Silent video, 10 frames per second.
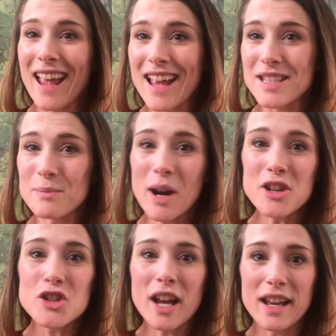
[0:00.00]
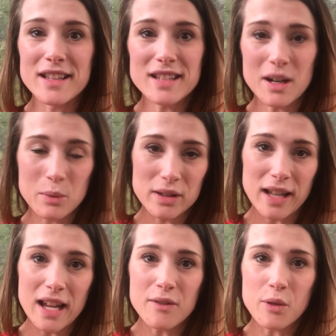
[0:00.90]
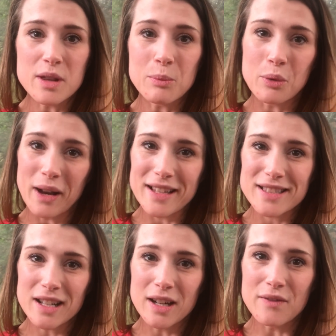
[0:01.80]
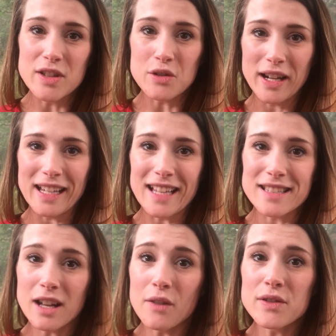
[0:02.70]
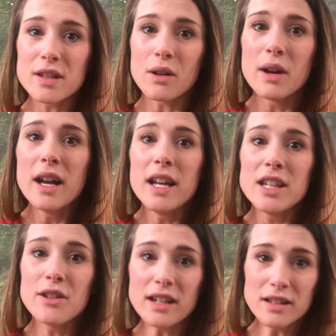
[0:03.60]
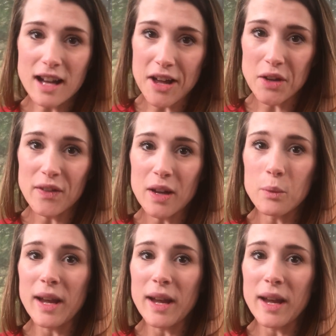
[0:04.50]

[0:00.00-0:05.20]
as much as I would like for the price of the training itself. So you get a lot out of it.